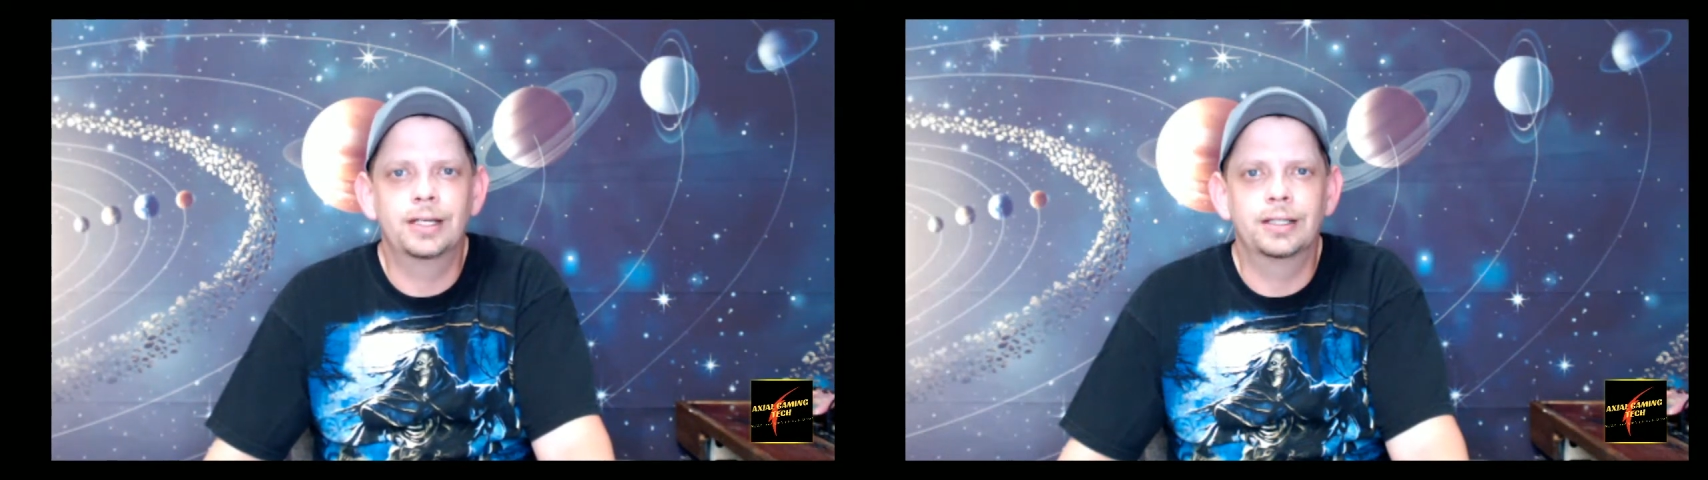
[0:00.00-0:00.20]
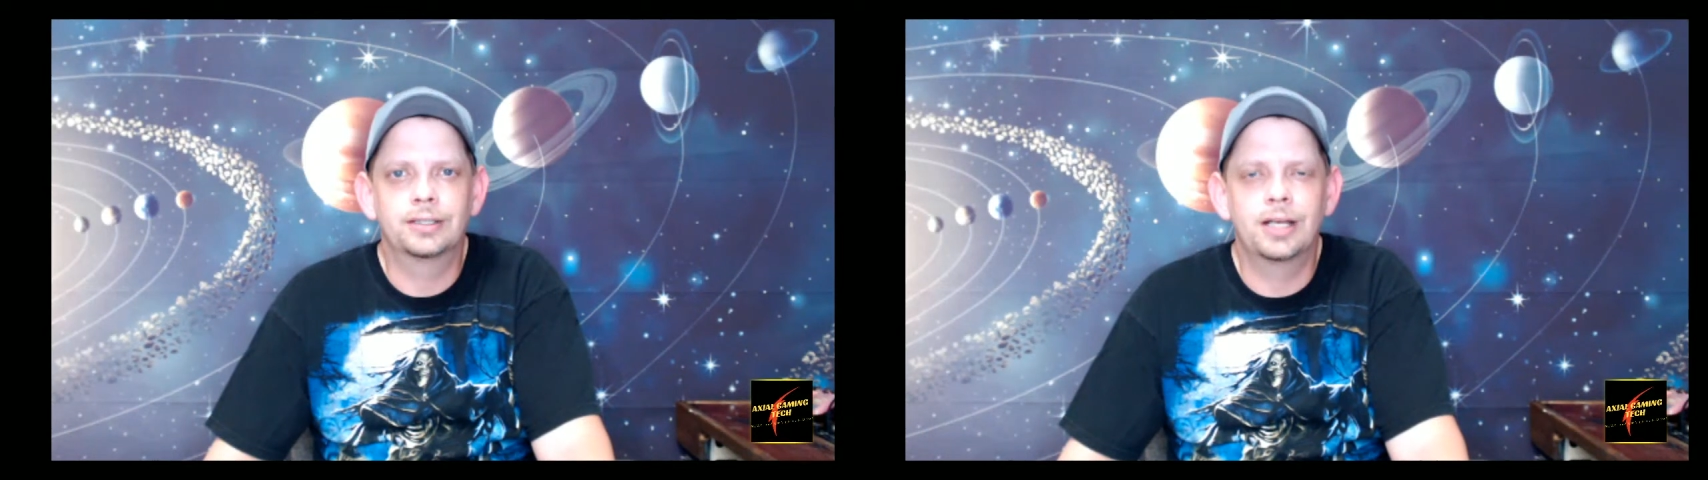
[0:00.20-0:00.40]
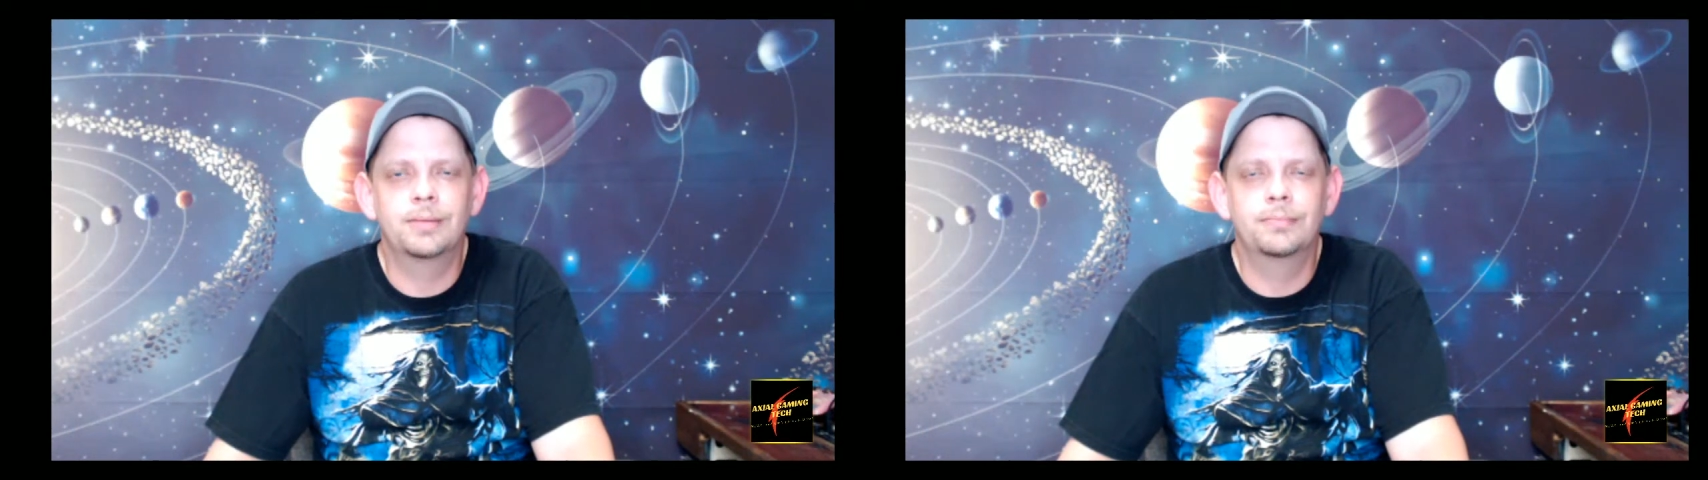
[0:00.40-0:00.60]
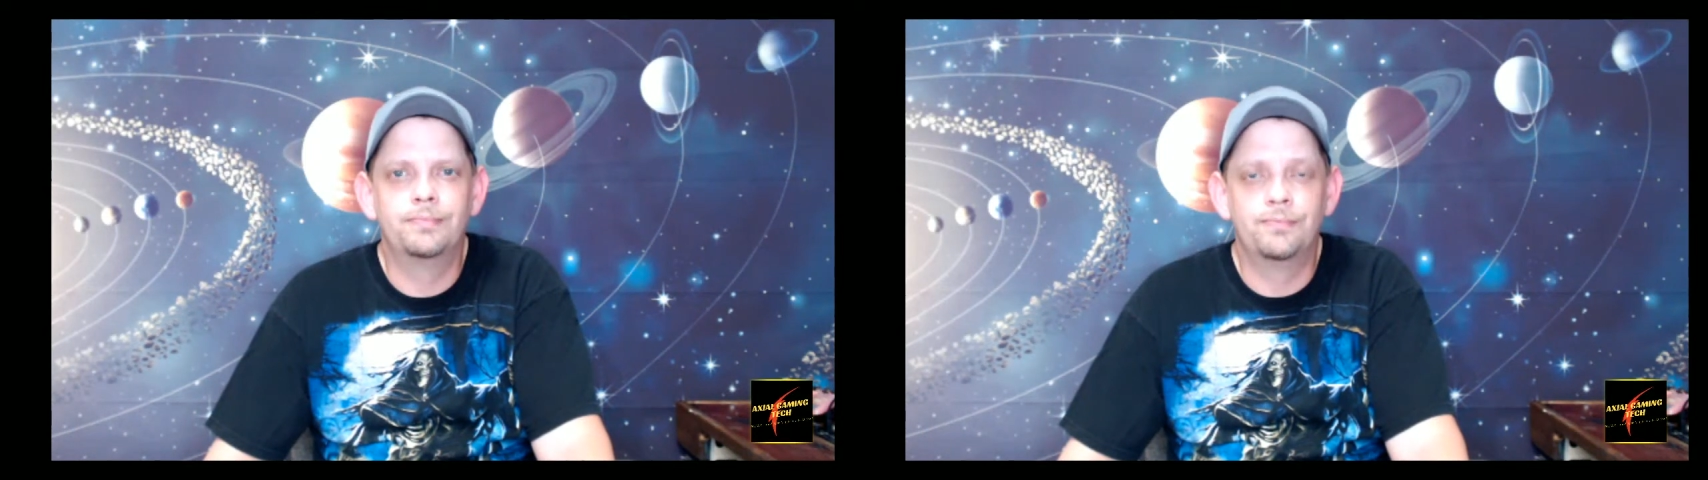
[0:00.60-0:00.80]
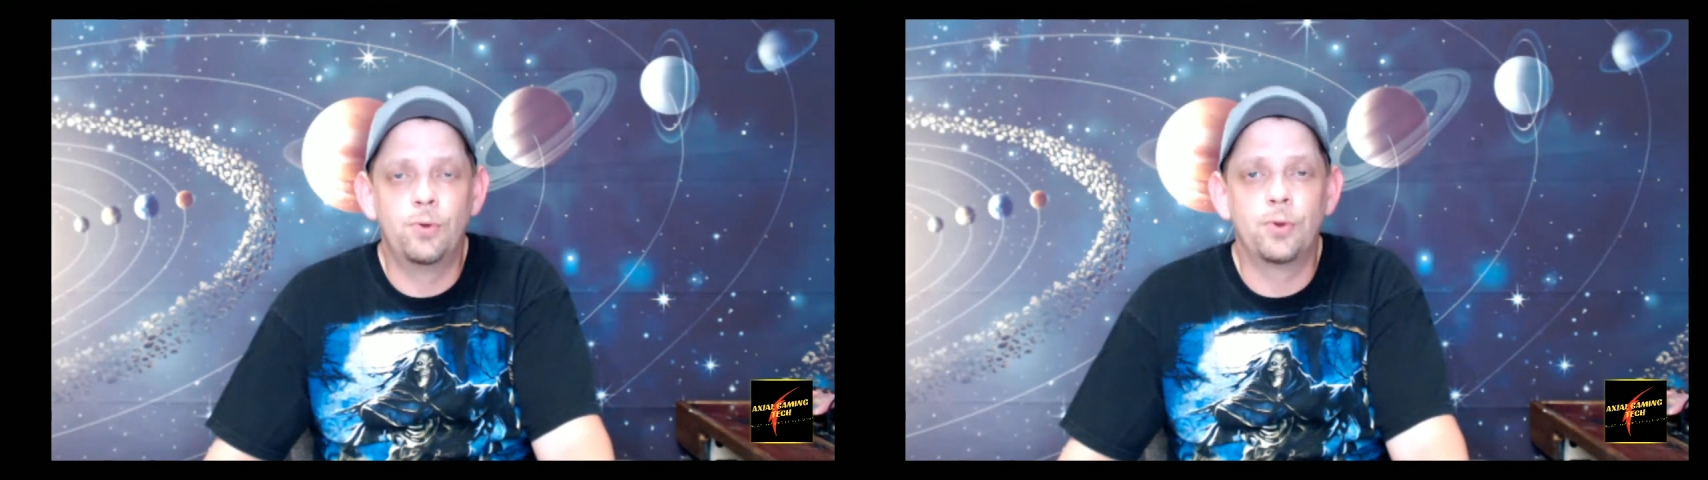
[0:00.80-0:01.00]

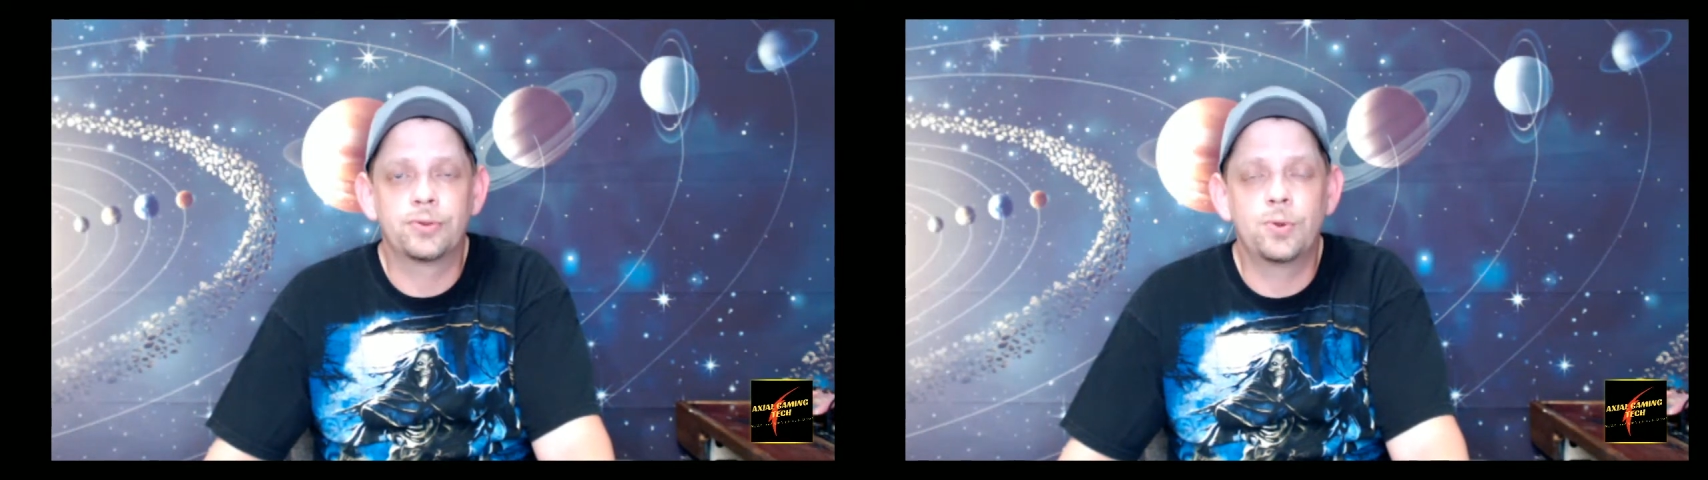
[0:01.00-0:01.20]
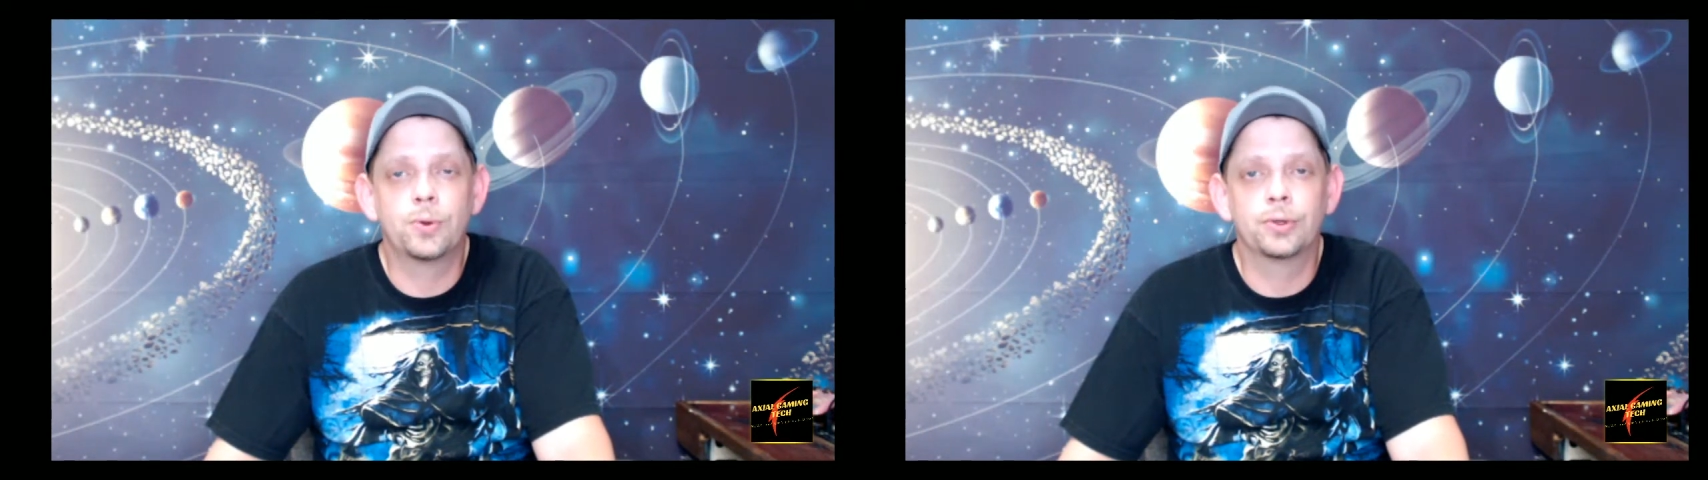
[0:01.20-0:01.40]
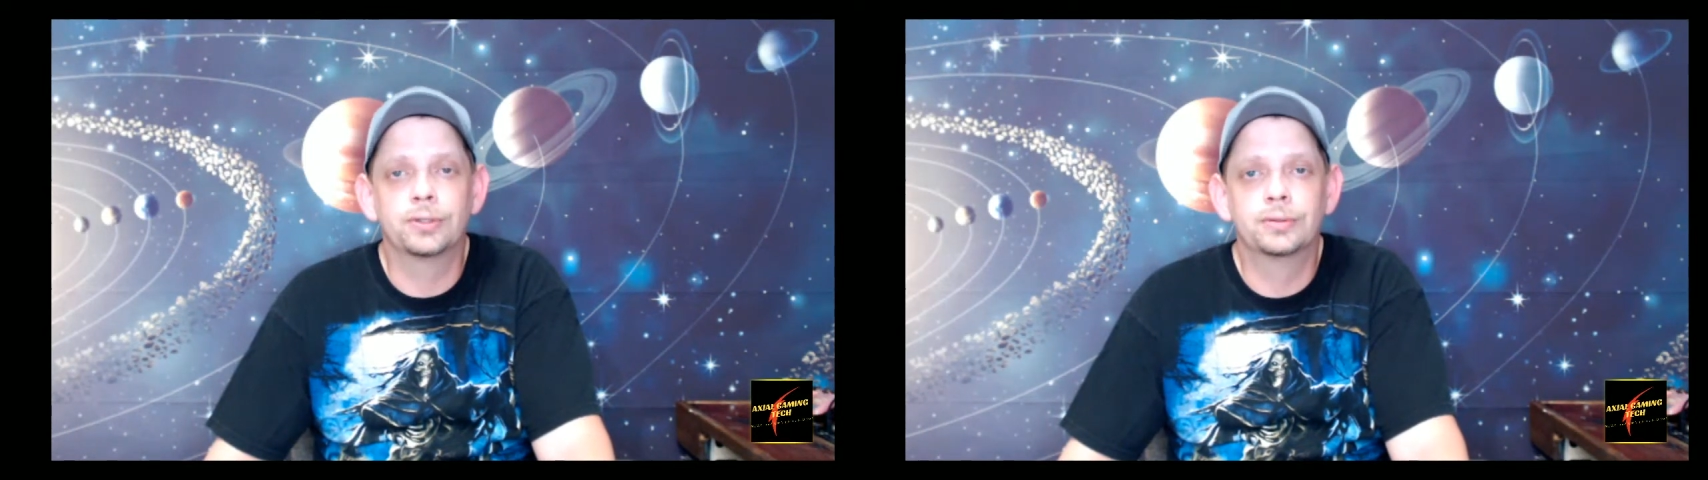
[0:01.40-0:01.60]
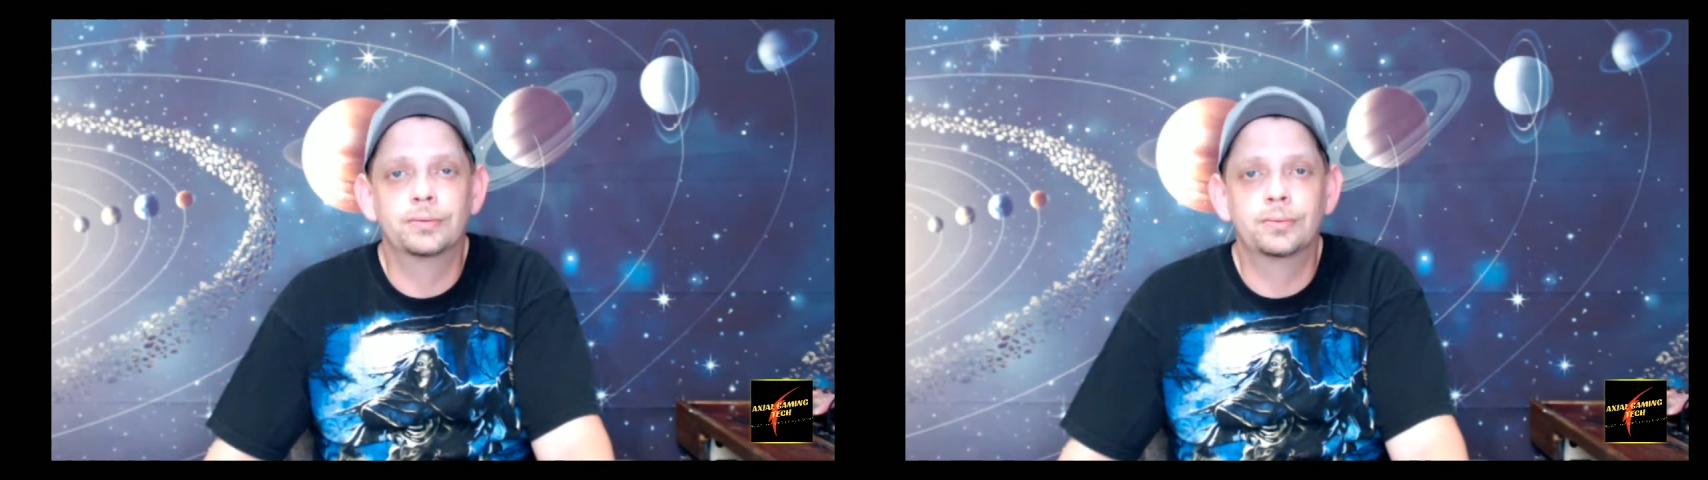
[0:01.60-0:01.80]
come 4th quarter